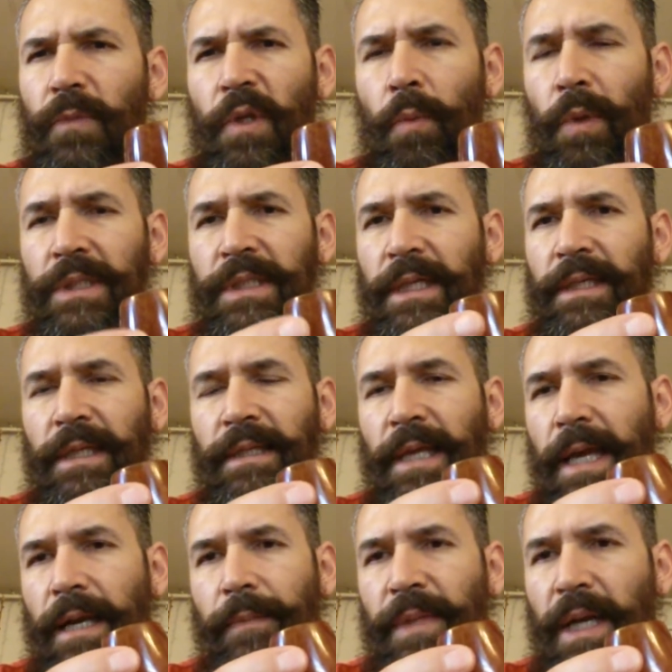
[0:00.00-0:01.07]
once I did
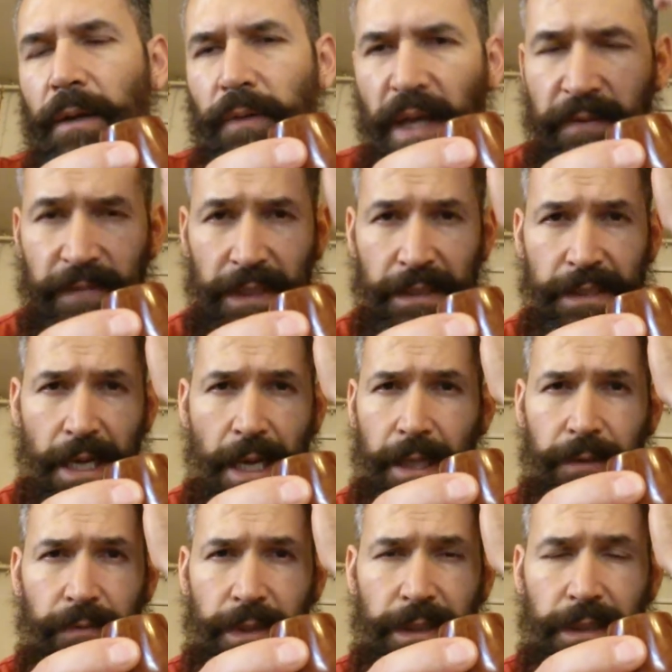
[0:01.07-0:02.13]
that, I don't have any dye
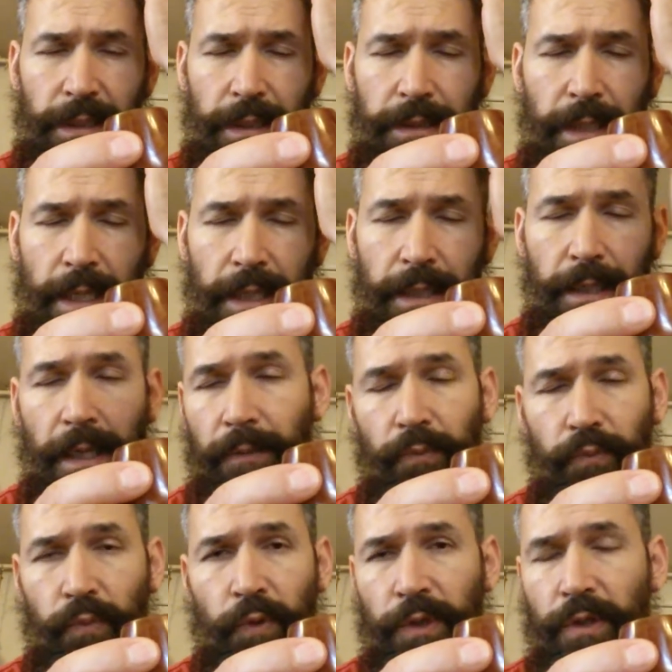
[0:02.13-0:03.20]
or anything like that, and I
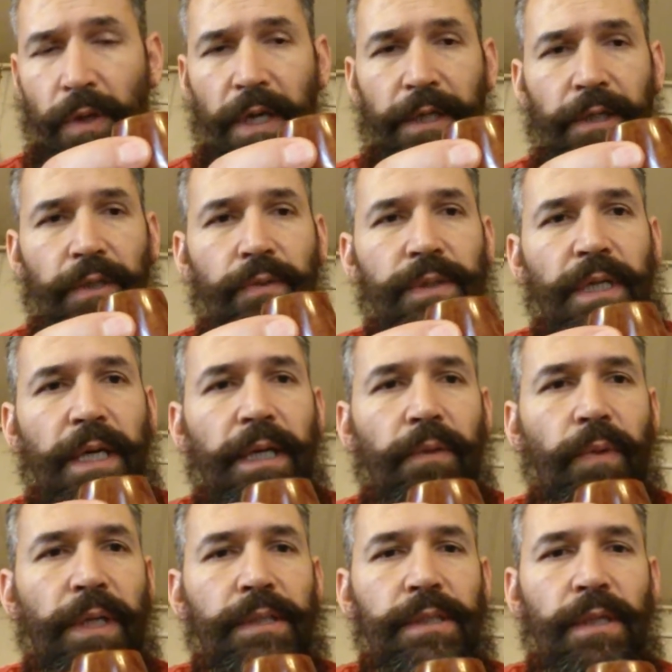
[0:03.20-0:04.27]
wouldn't know how to use it
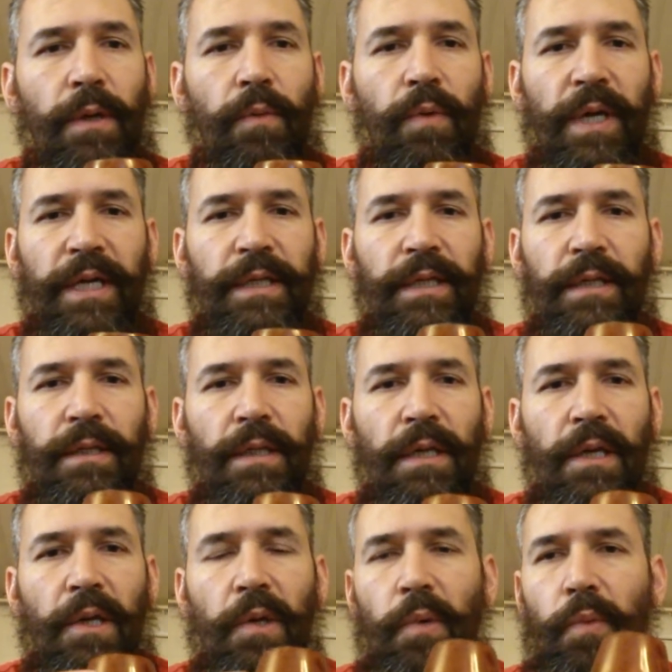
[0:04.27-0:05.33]
anyway. So what I did
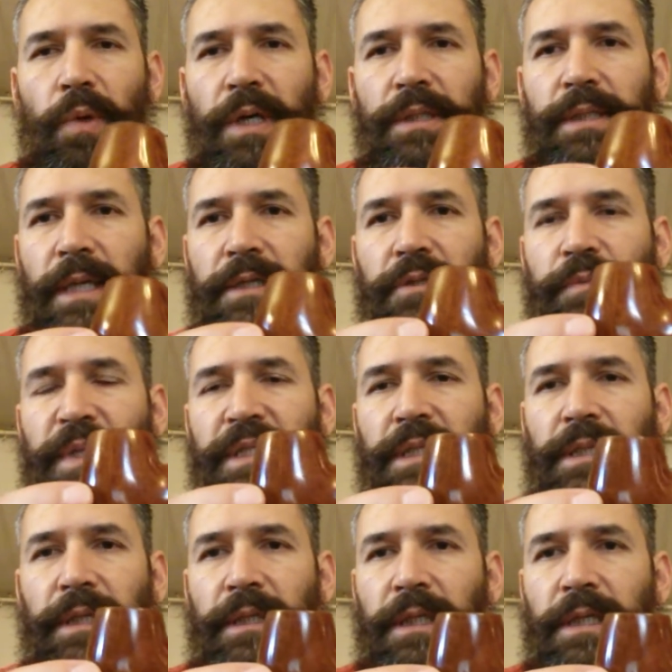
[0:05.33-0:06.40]
was I just
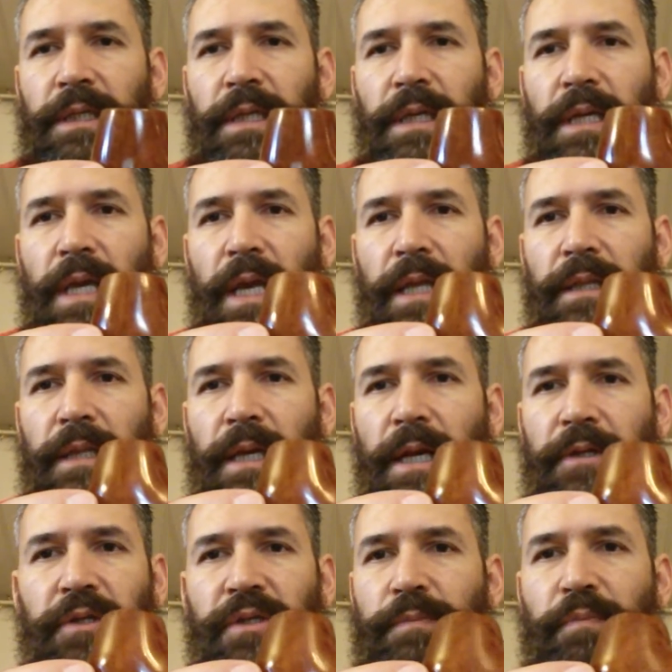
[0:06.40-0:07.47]
basically cleaned it, and then I
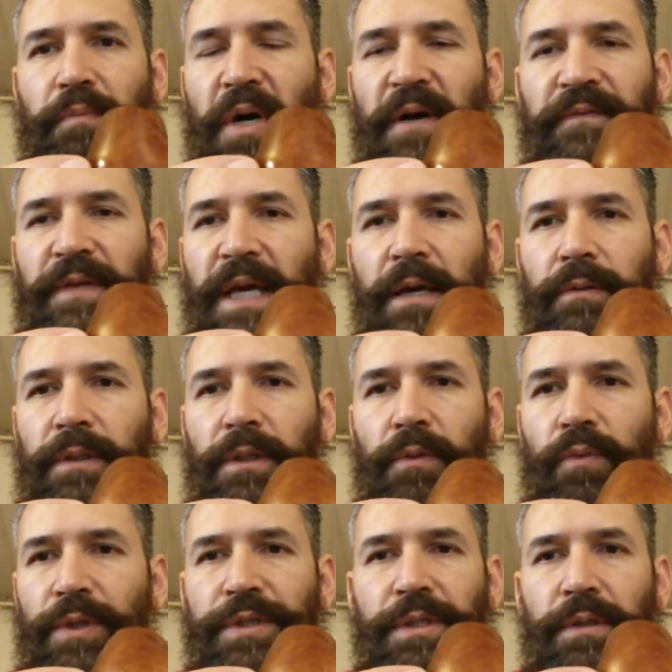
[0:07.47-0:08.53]
just buffed out the
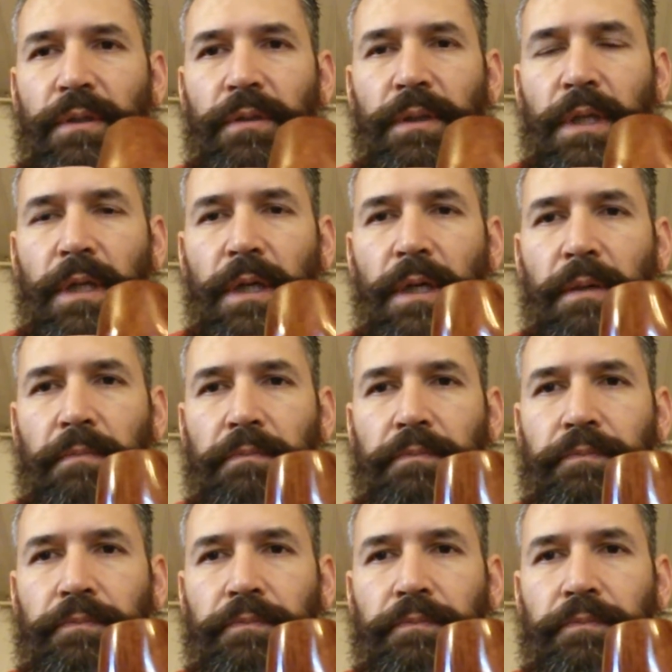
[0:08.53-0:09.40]
original part